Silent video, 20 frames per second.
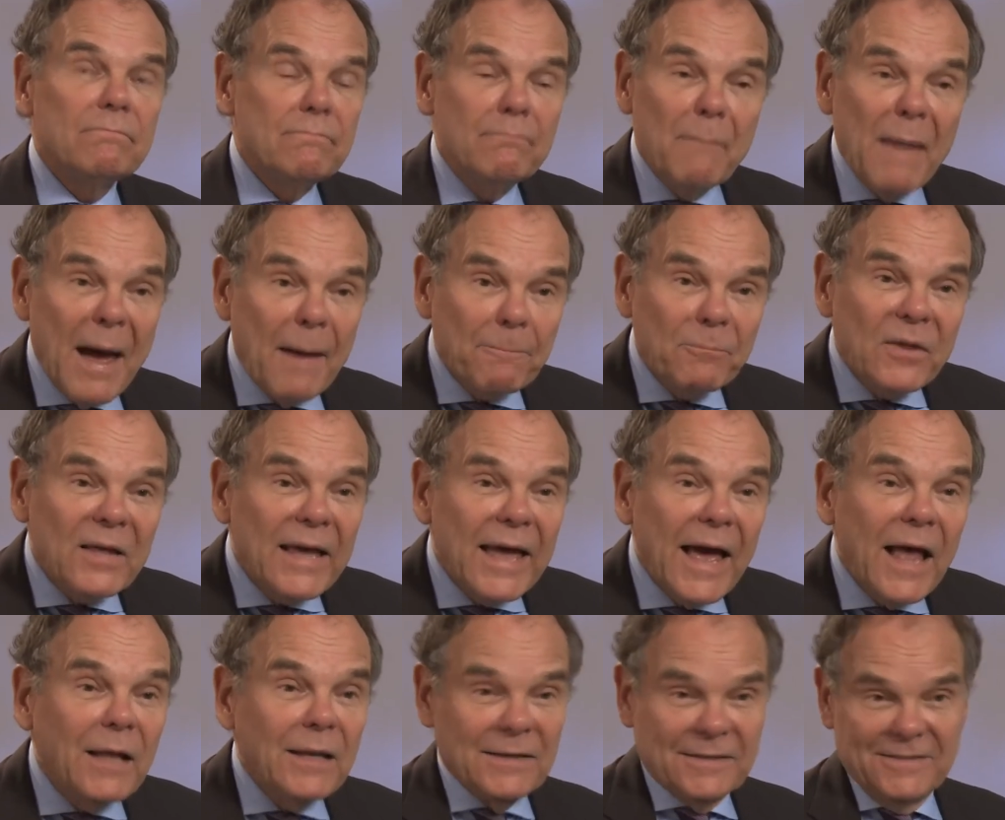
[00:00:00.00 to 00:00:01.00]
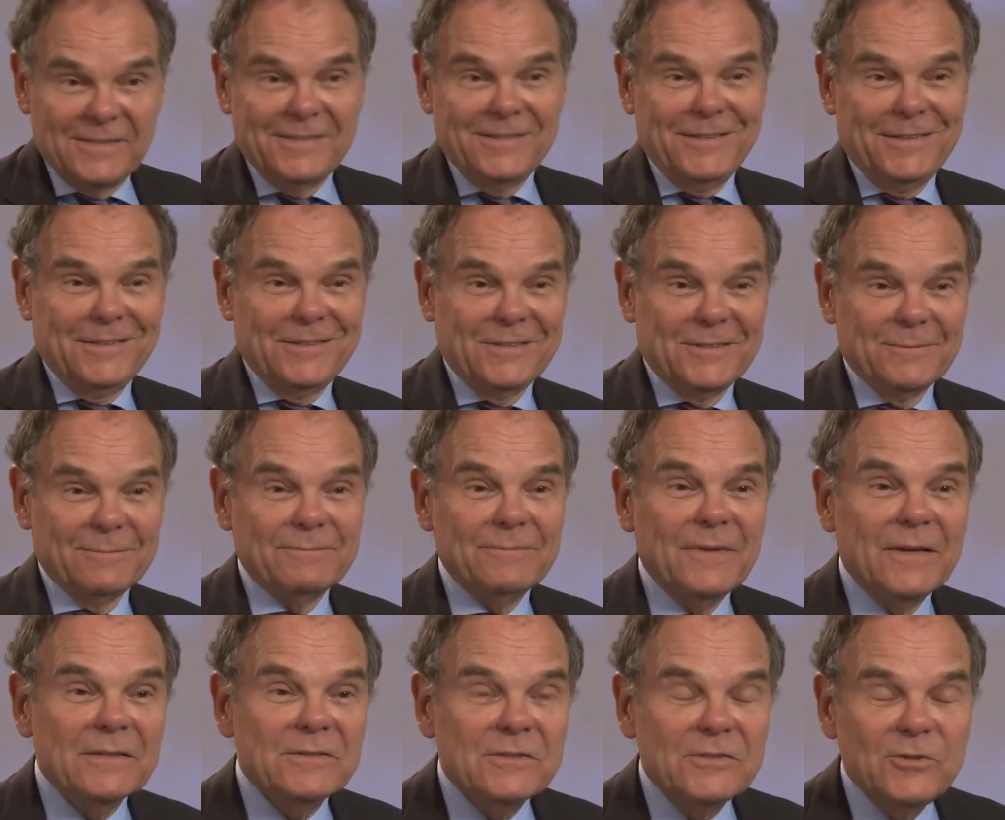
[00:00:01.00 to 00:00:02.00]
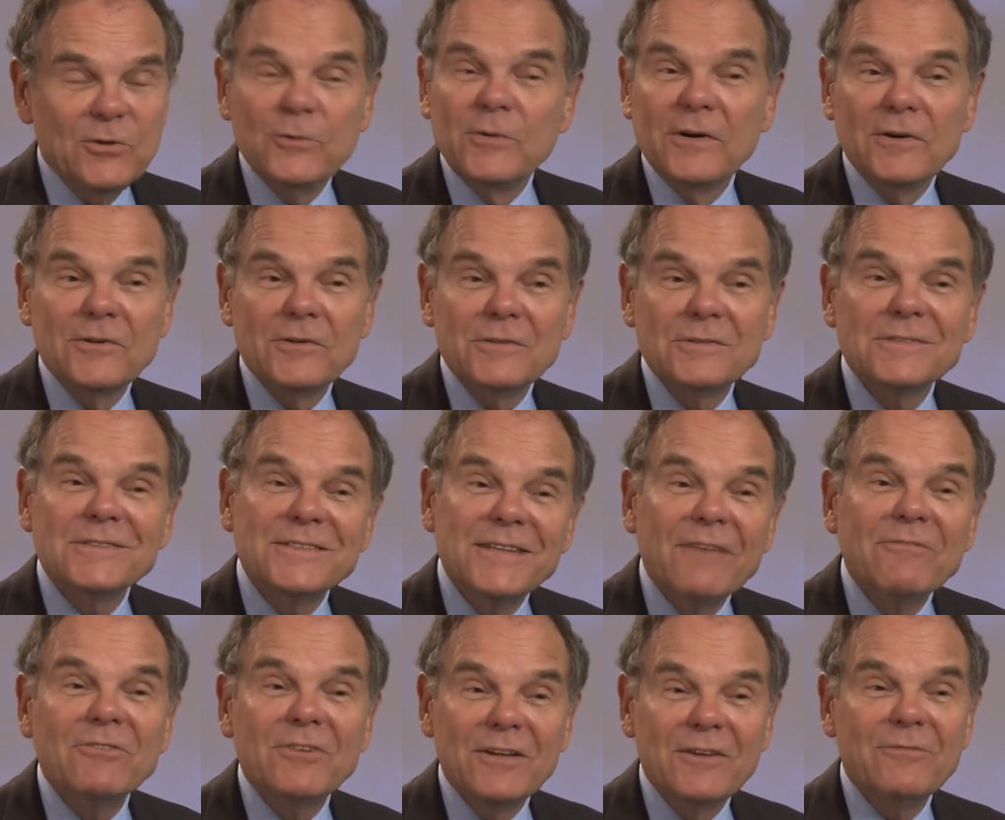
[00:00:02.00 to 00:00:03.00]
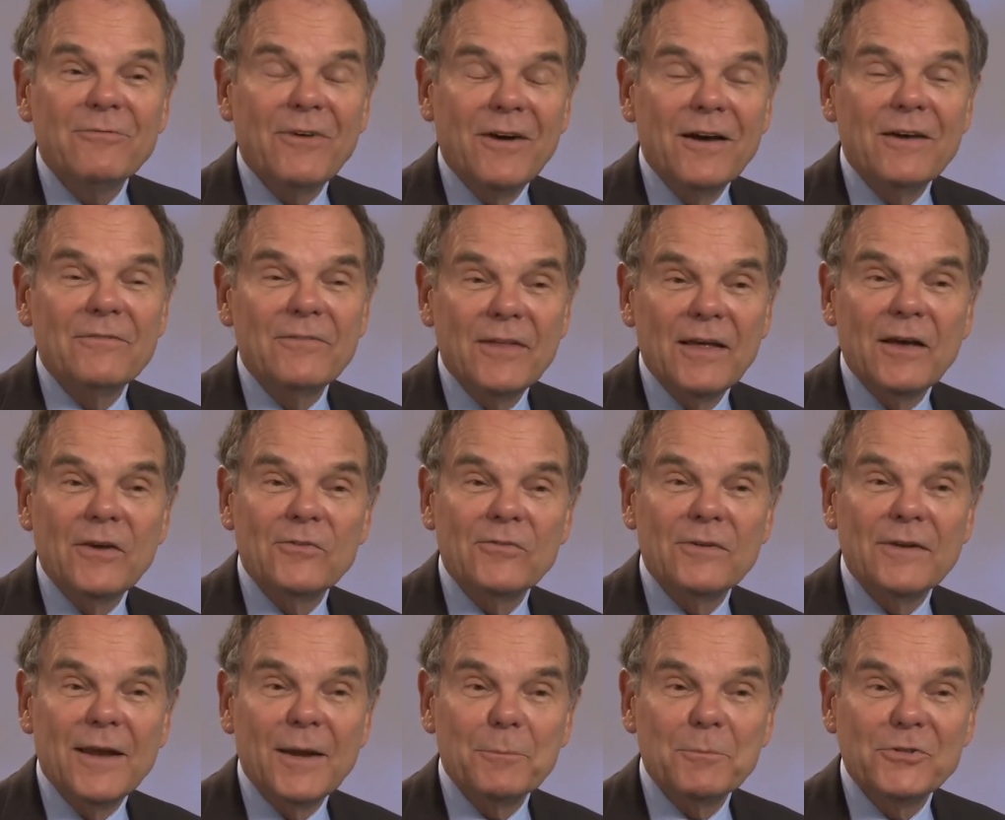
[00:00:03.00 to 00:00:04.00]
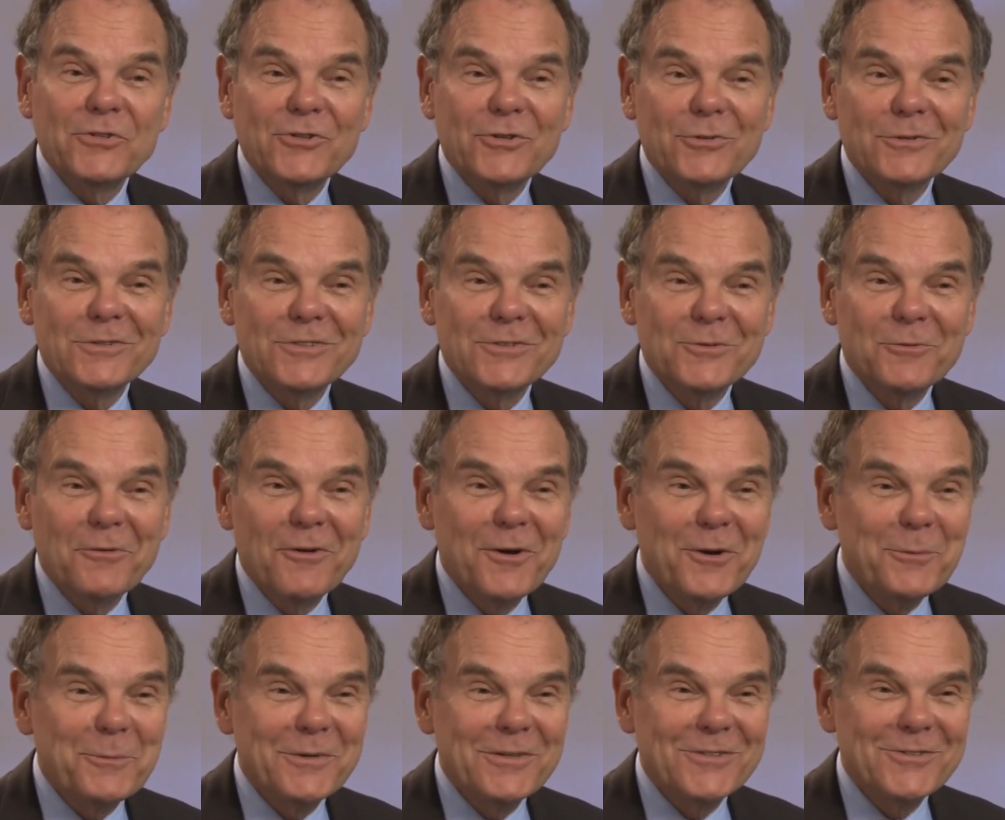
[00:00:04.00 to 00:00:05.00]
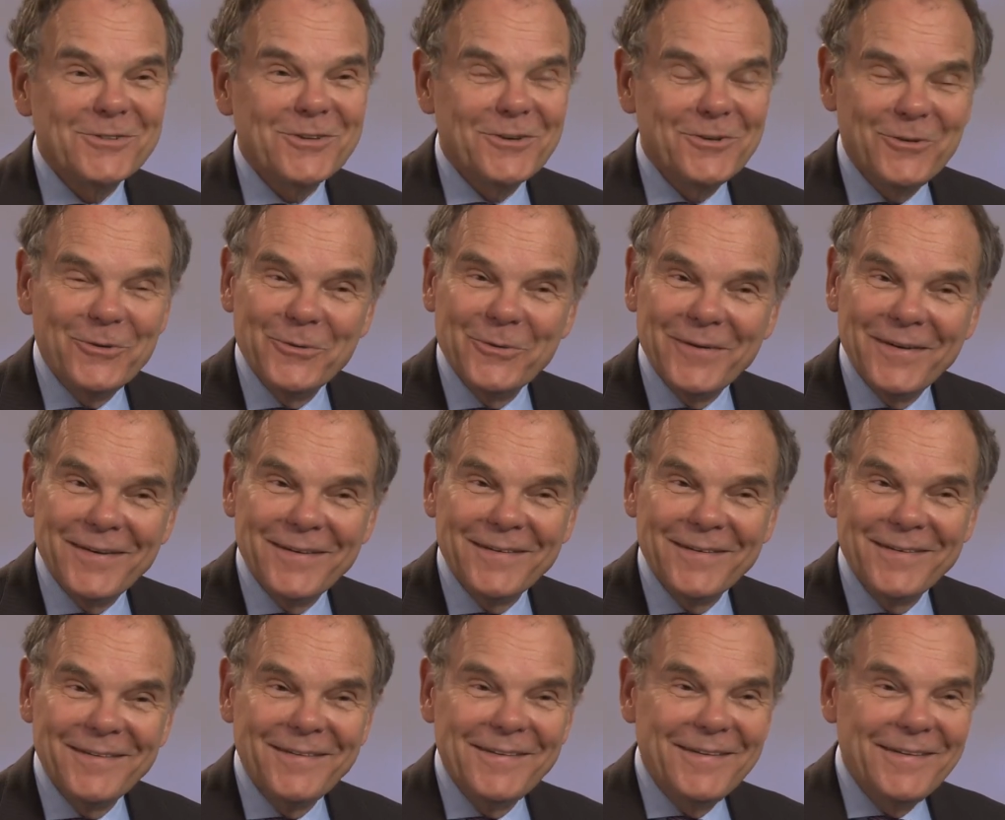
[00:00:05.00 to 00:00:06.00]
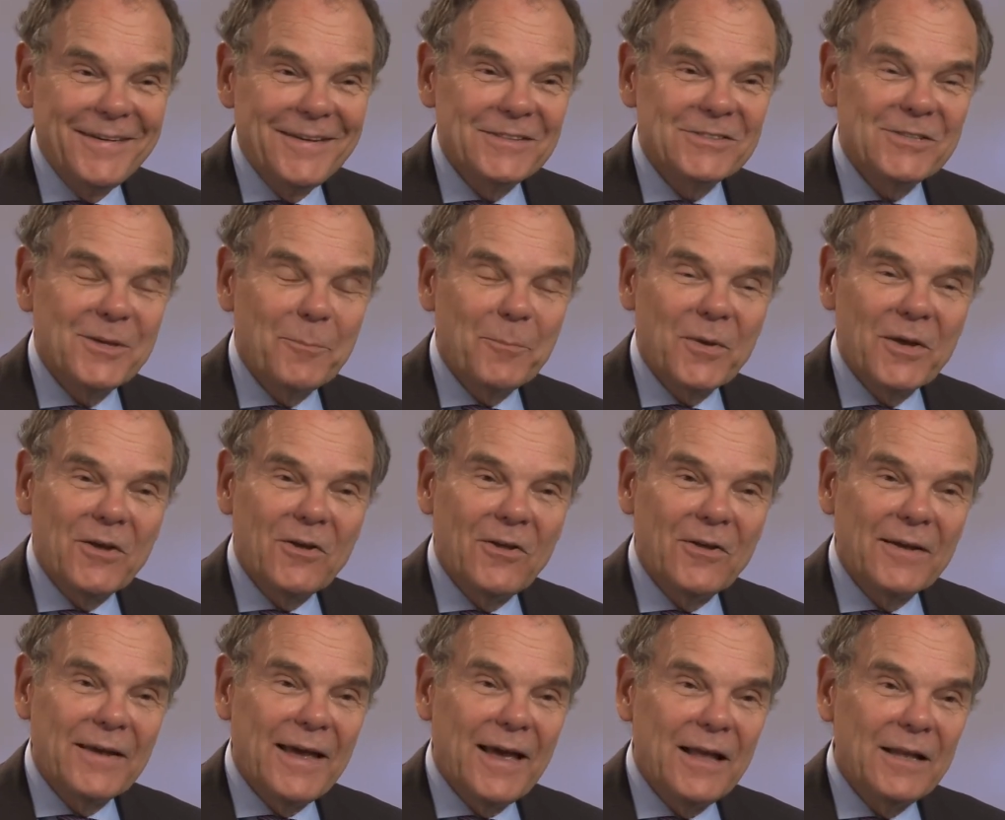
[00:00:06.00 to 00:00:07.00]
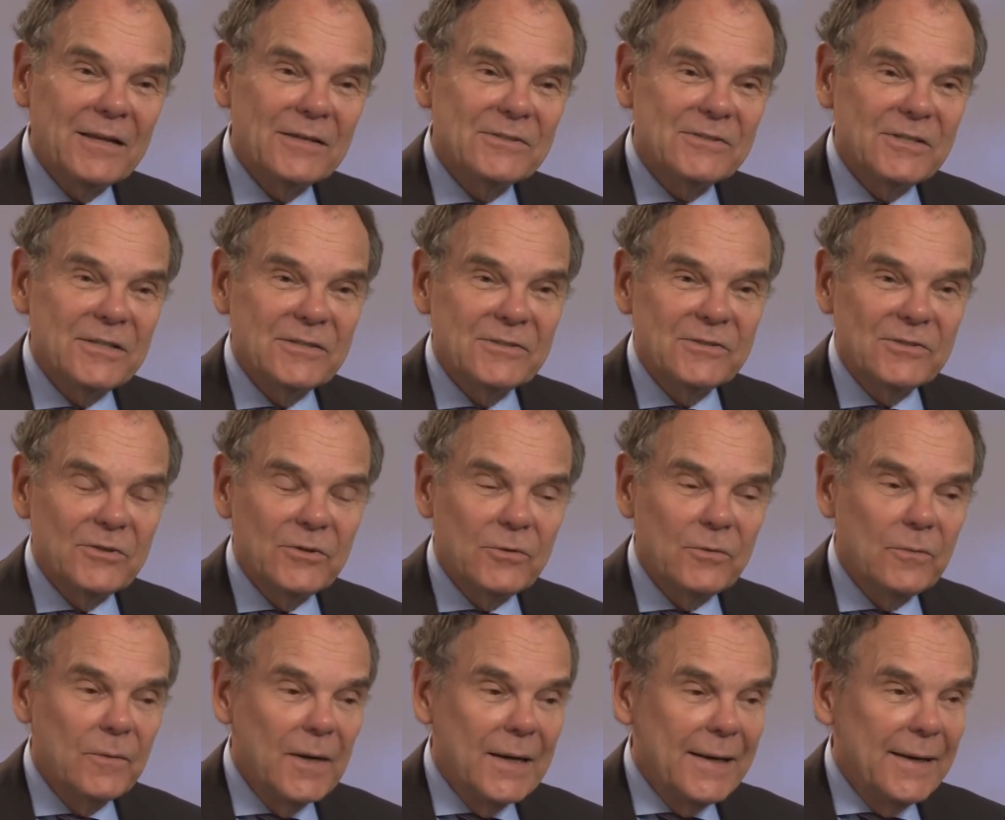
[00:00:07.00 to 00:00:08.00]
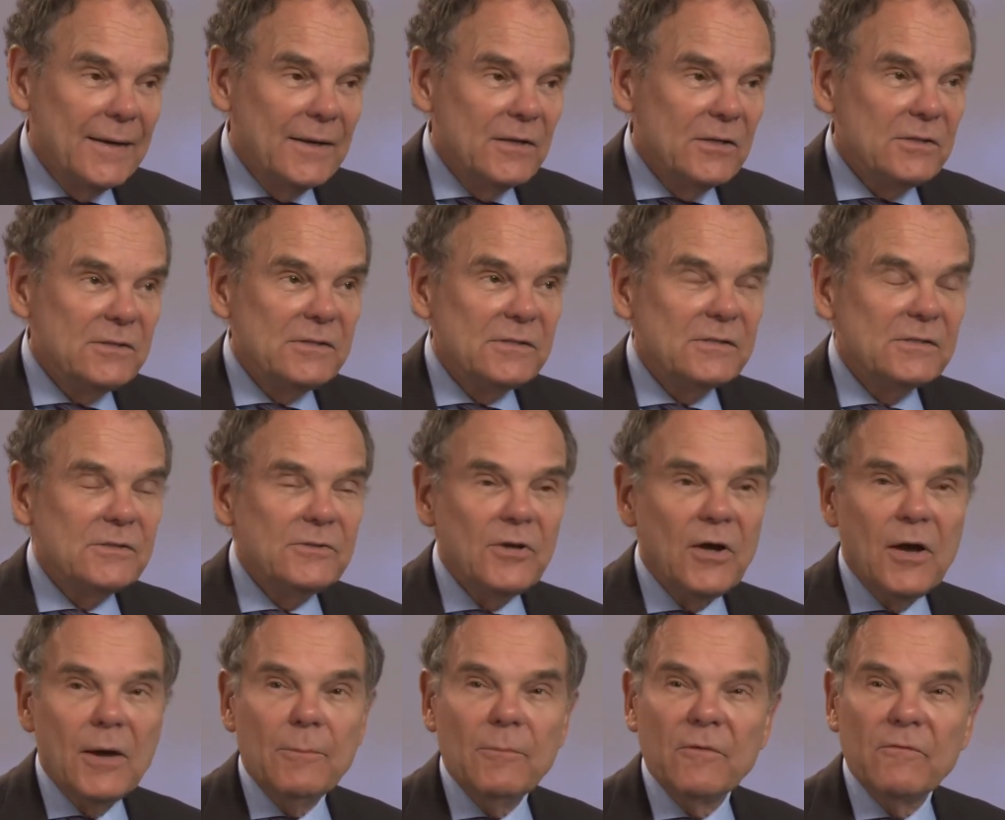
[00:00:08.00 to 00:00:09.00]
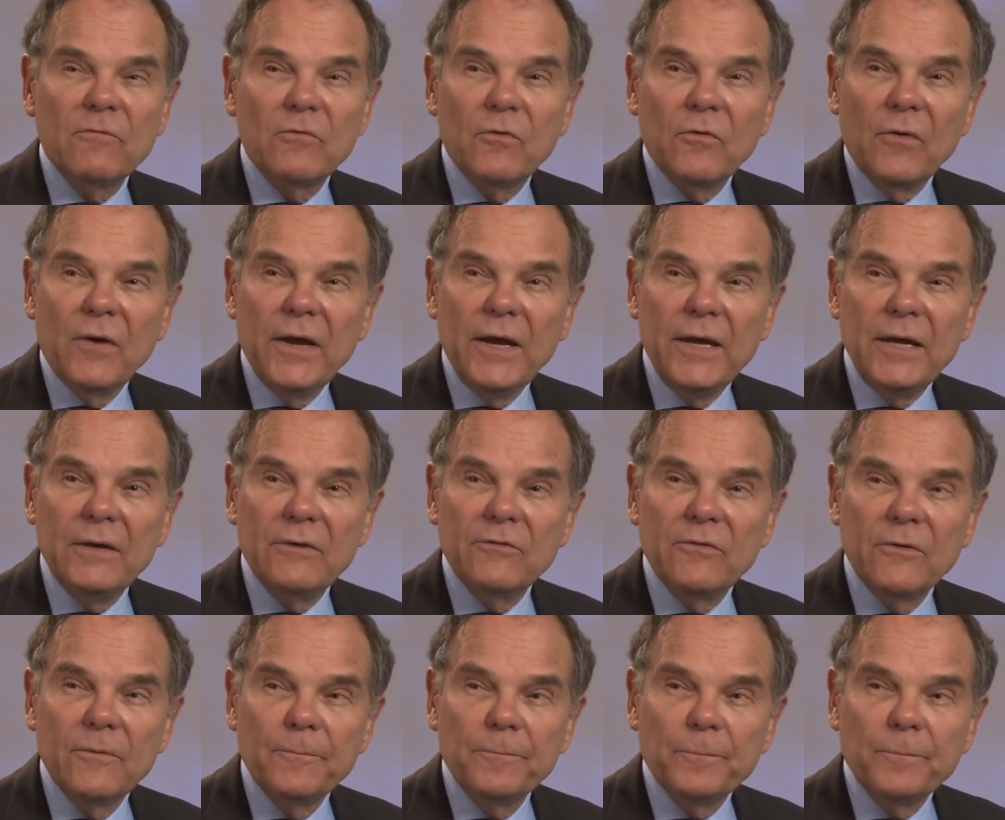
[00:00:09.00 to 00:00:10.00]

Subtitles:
map the galaxies, as 275,000 amateur astronomers are doing in something called Galaxy Zoo. This is a time of great